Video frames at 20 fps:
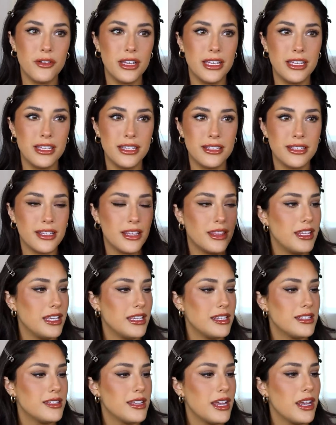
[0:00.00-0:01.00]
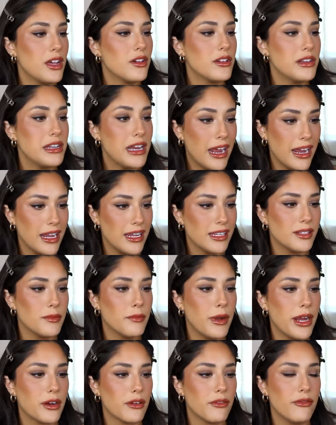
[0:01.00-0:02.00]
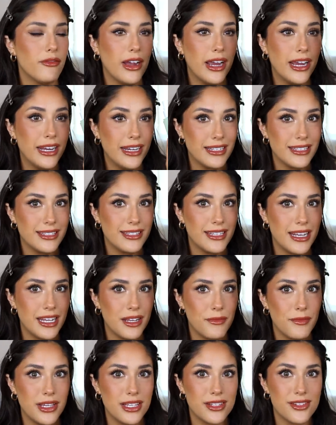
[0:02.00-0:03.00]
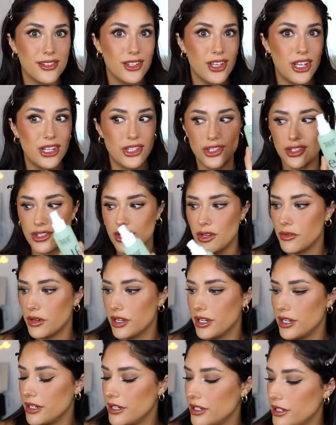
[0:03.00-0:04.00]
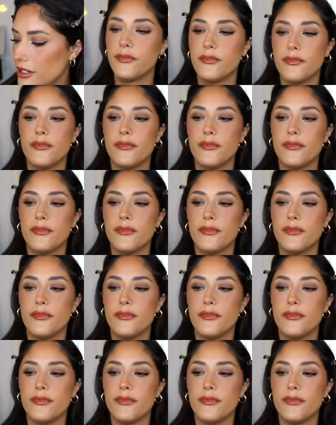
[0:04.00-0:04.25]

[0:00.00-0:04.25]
is the Stay All Night Microfine Setting Mist. It's so good.